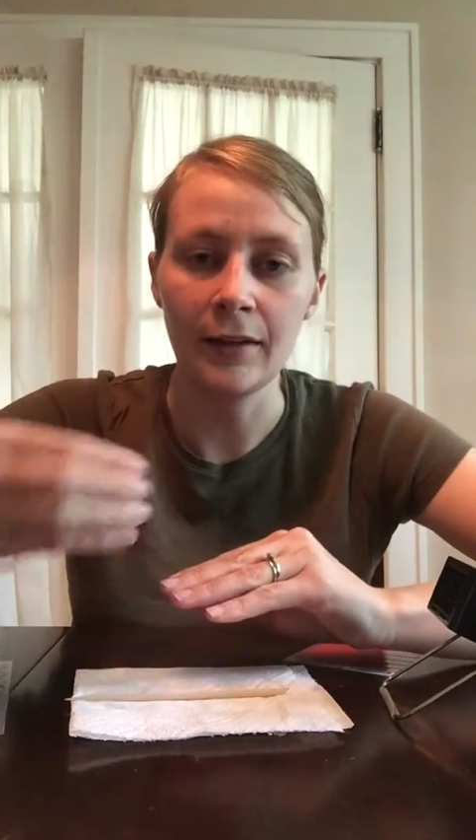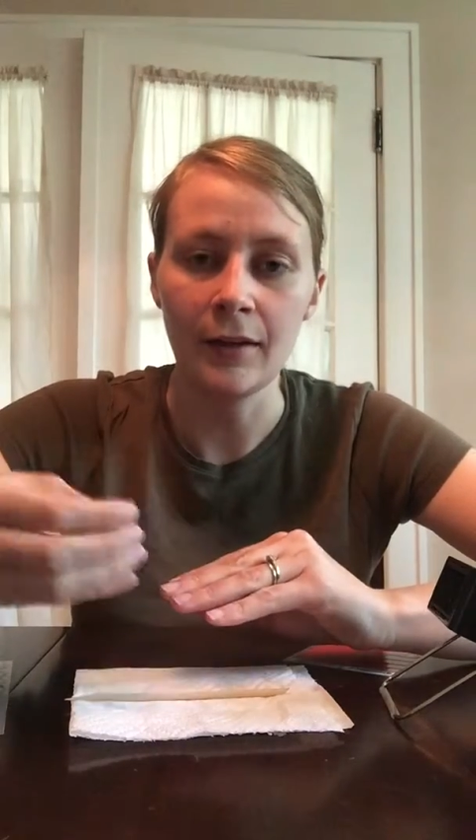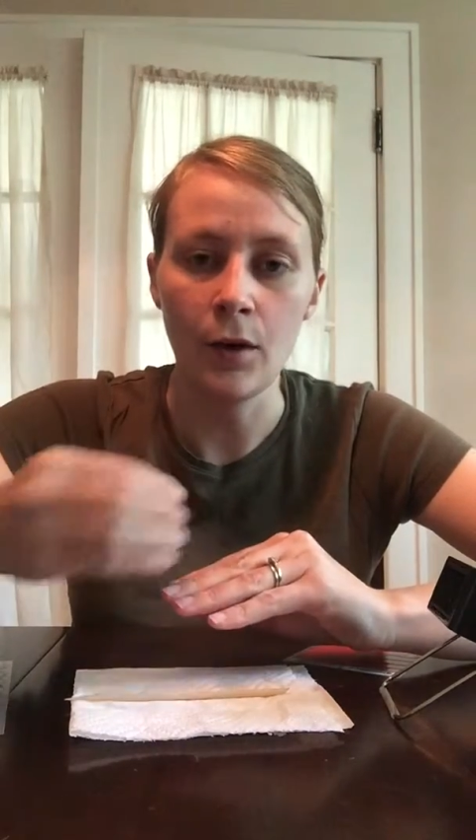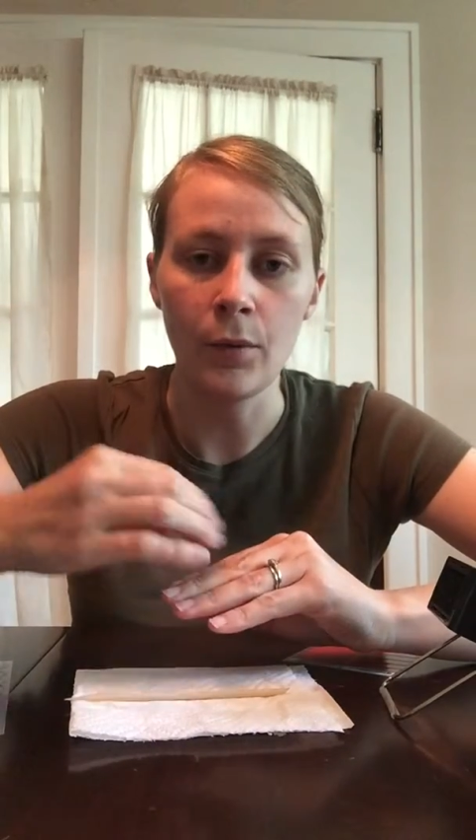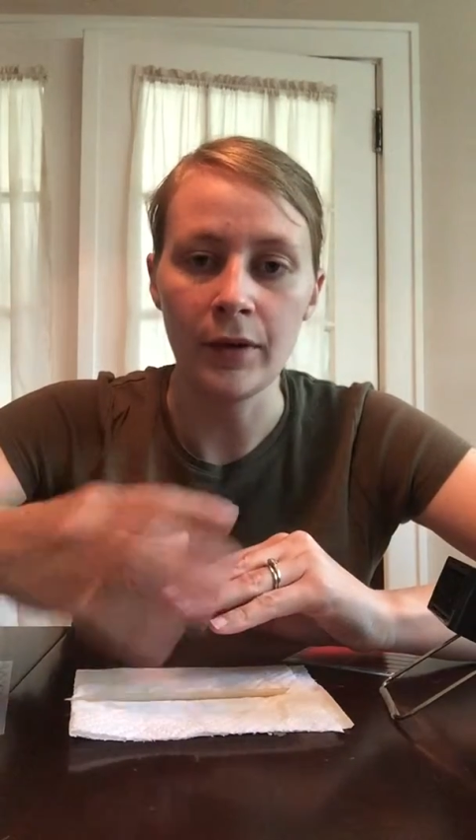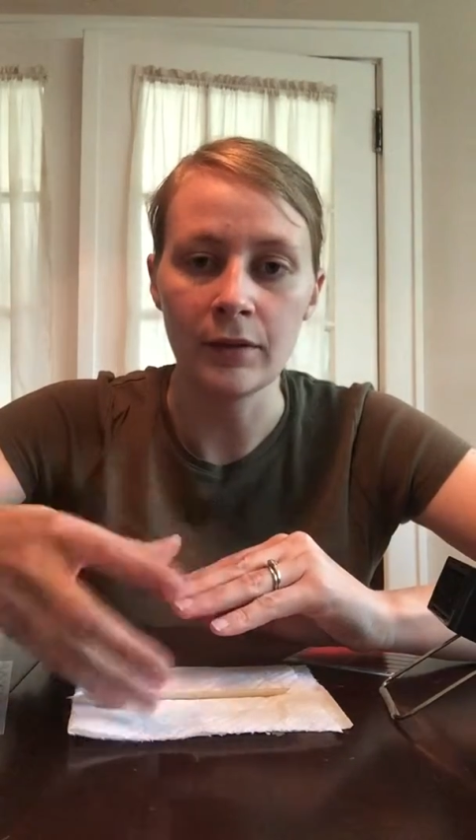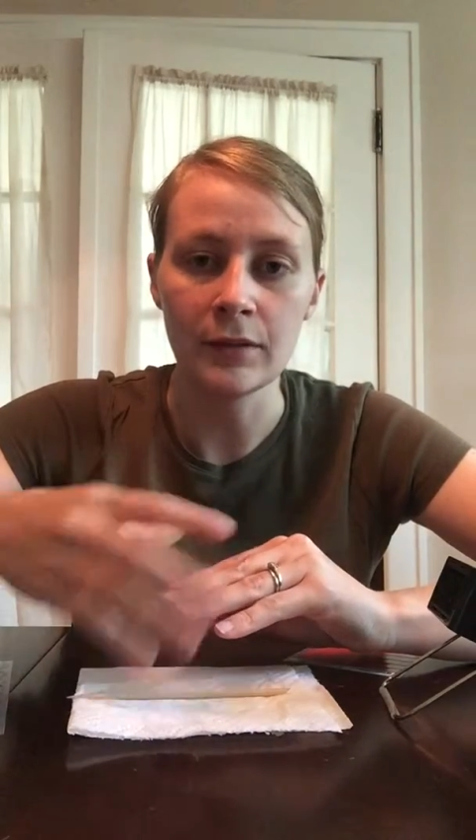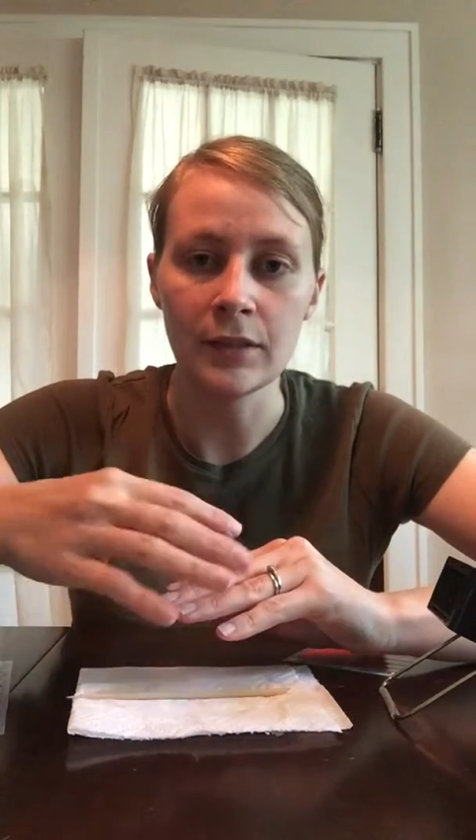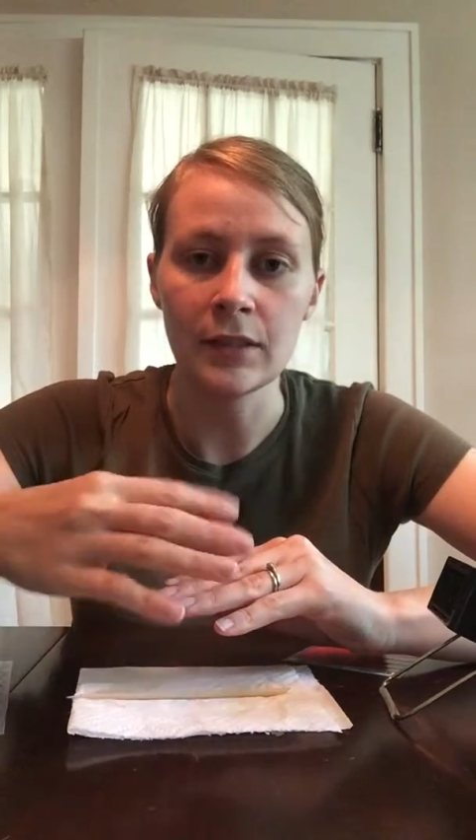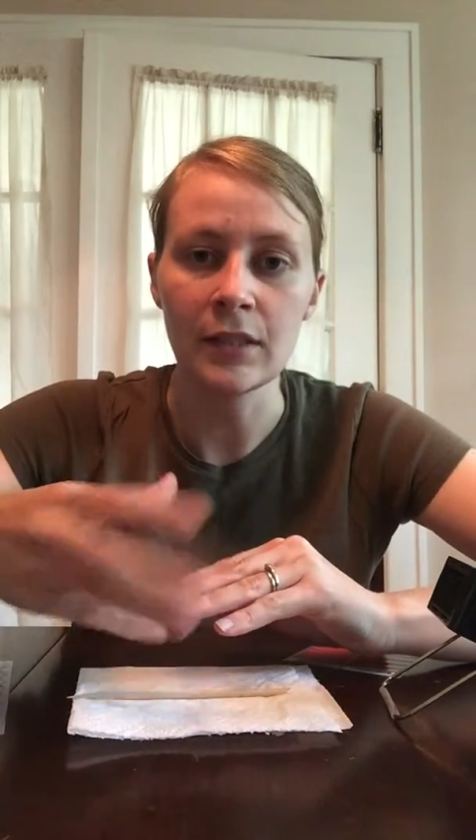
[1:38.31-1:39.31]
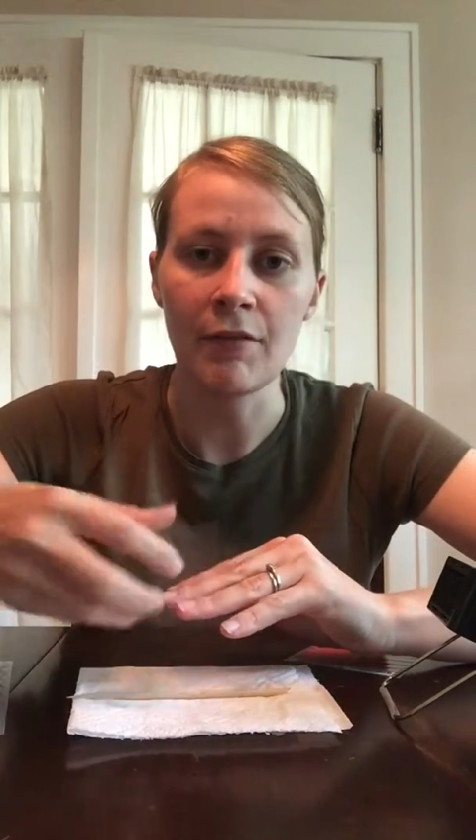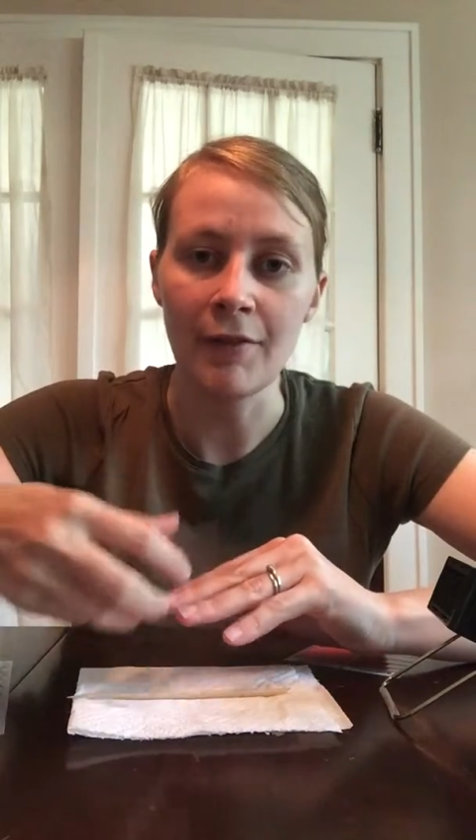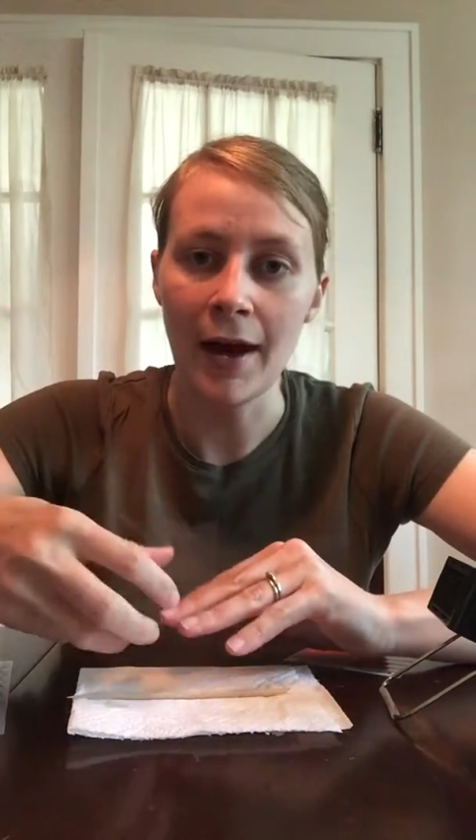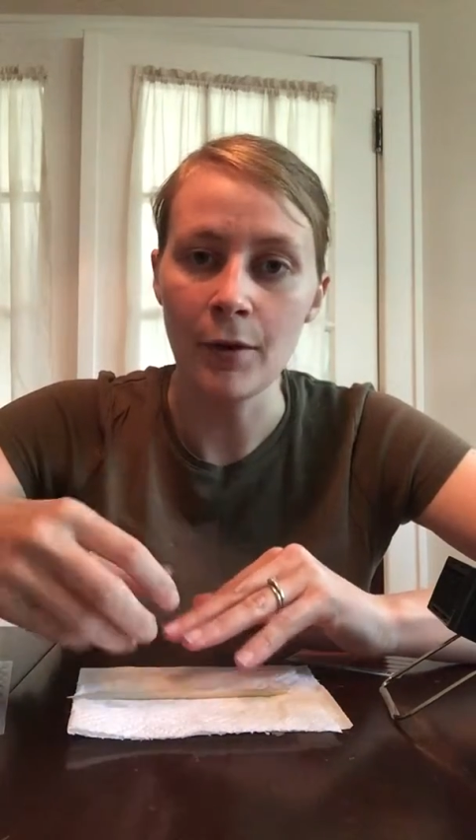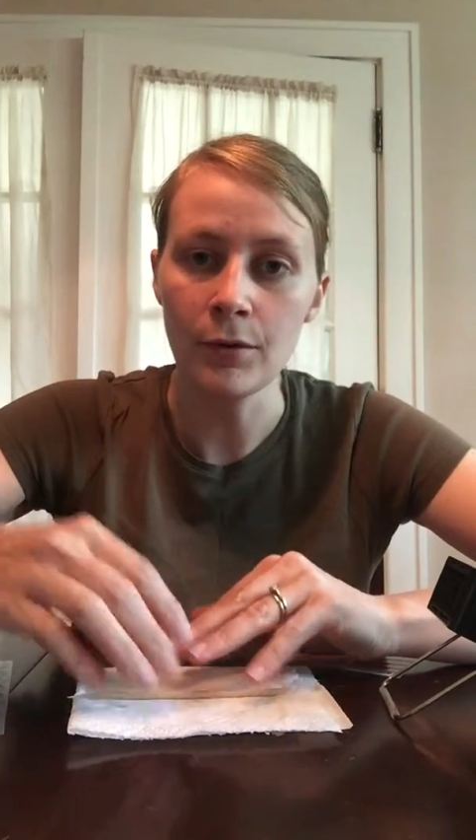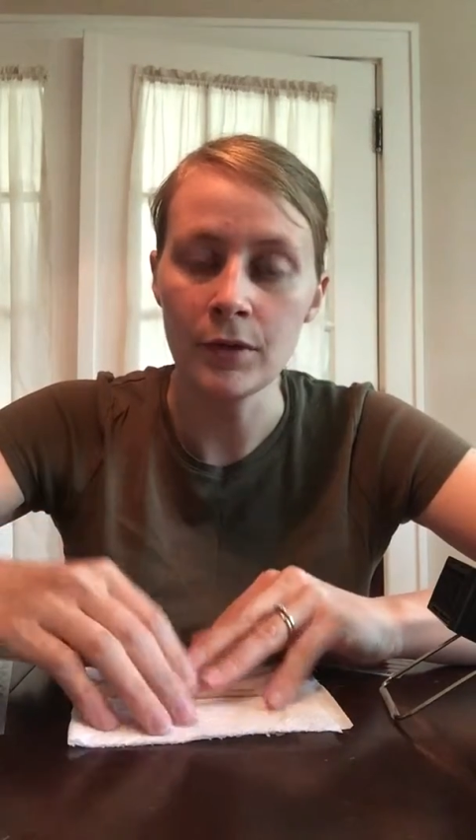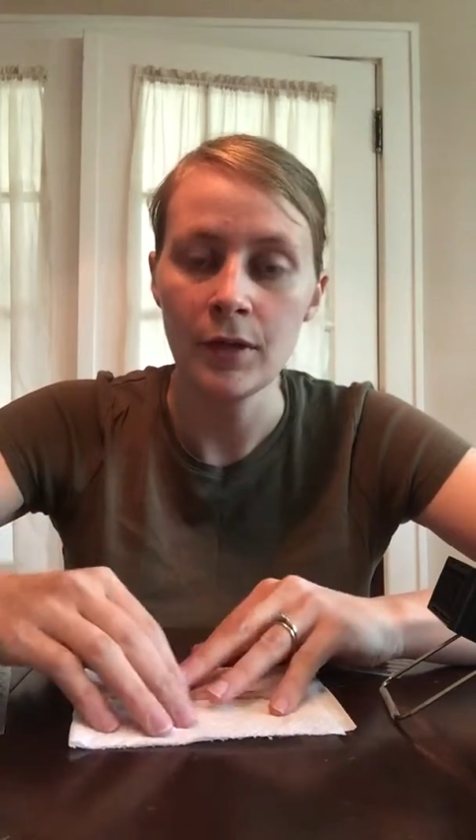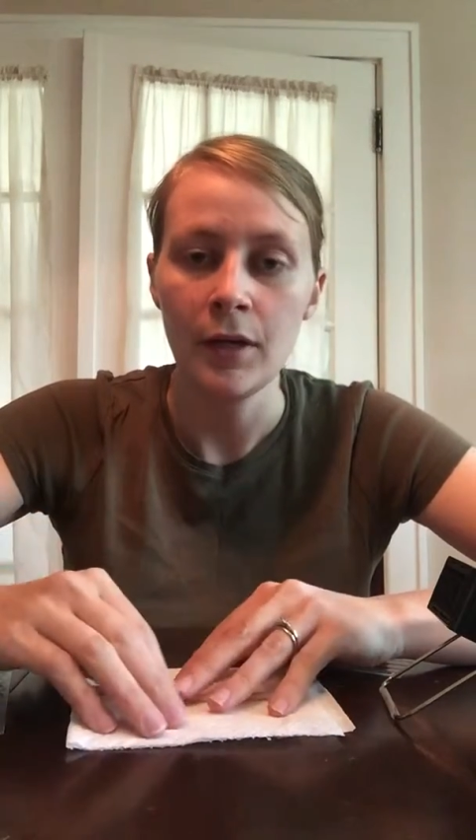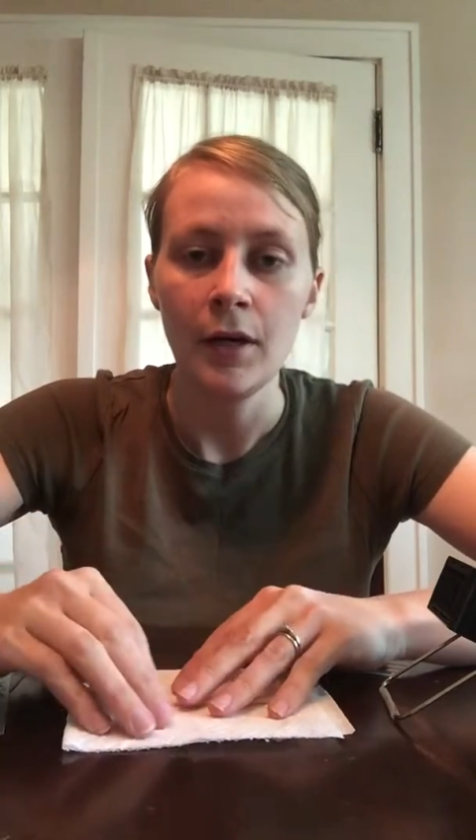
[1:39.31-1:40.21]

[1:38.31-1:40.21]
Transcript: the oils and stuff out